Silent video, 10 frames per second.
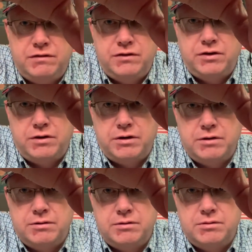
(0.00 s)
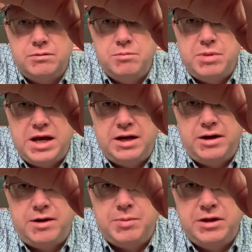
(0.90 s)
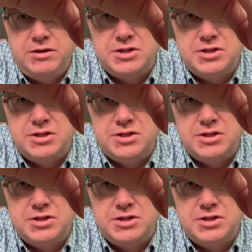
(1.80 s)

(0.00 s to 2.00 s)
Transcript: your bait up and